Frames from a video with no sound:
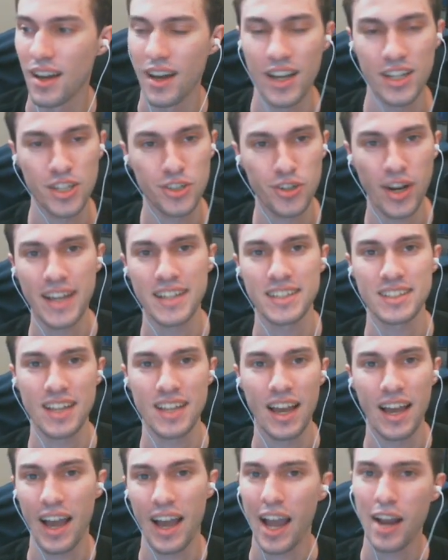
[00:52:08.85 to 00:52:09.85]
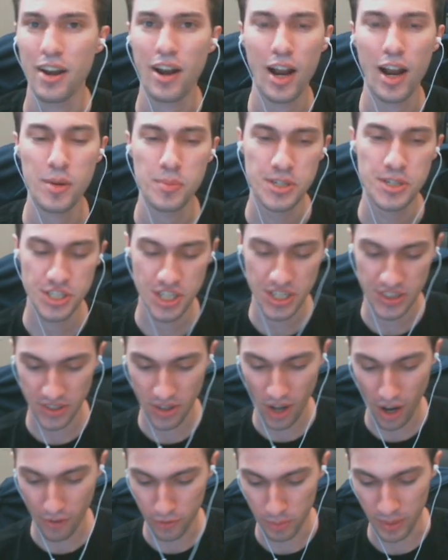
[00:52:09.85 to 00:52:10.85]
Grant, I appreciate the
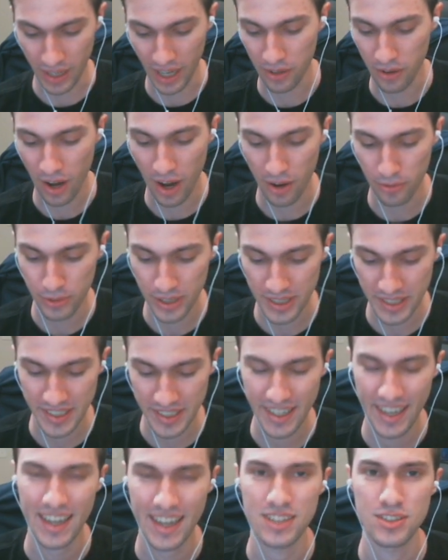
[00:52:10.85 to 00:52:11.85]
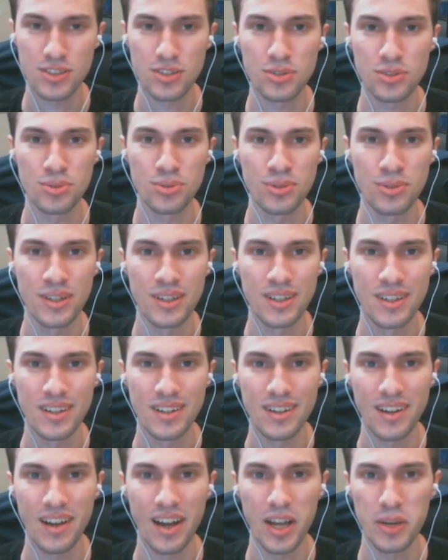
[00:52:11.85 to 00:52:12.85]
offer, but I really can't do
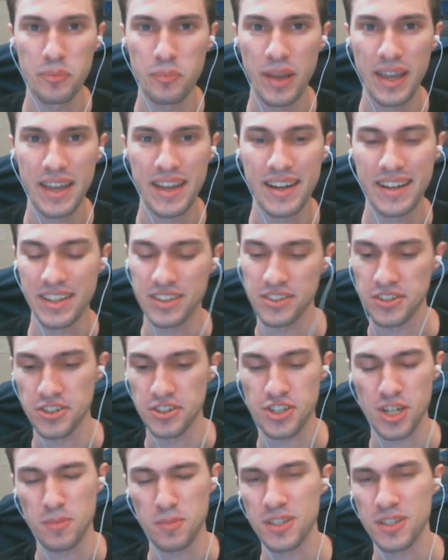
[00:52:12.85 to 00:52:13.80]
unpaid internships.